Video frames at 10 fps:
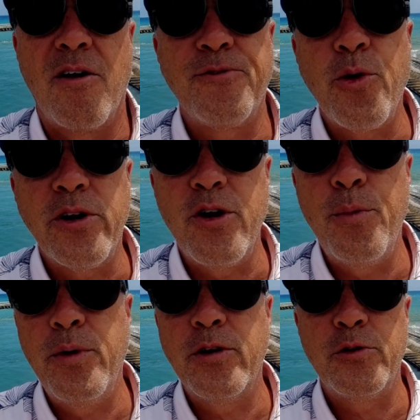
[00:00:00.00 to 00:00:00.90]
Are Florida
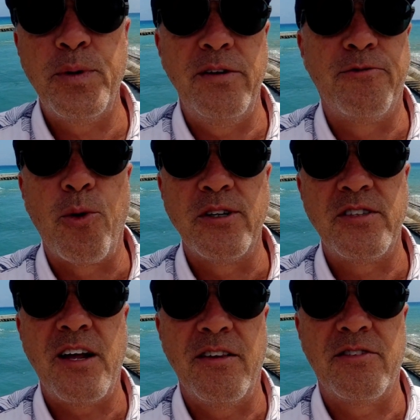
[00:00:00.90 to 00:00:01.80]
homeowners being forced
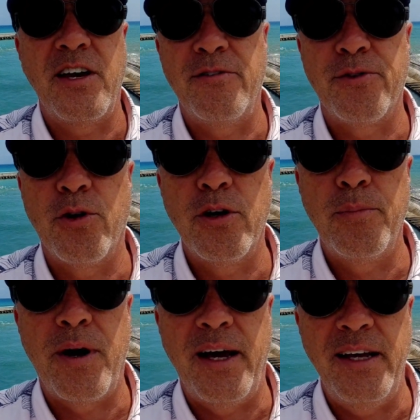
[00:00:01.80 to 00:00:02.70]
out of the state of Florida
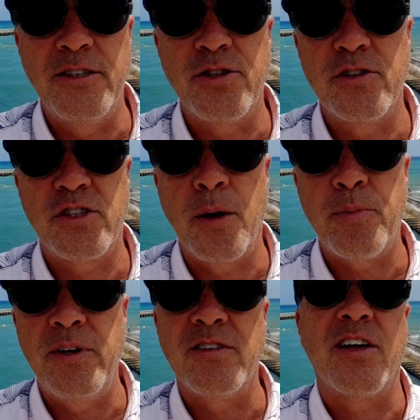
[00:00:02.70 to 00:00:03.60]
by insurance
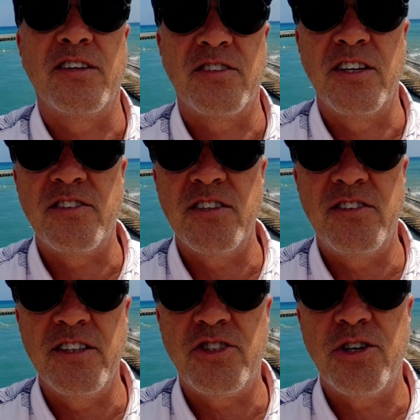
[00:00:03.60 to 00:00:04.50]
companies like
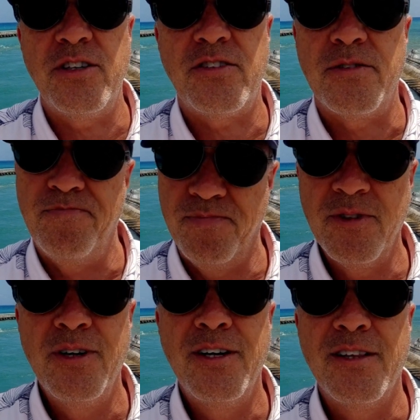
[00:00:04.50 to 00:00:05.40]
Citizens Insurance?
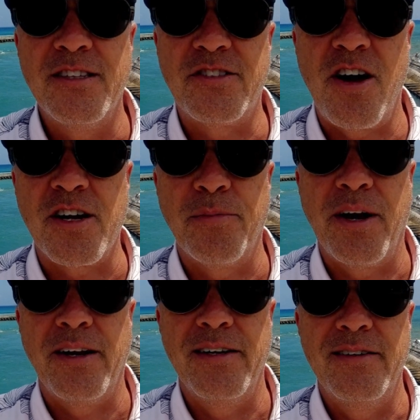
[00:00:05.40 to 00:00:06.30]
Let's talk
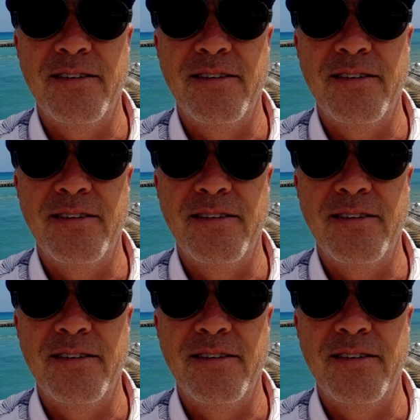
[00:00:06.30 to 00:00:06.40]
about it.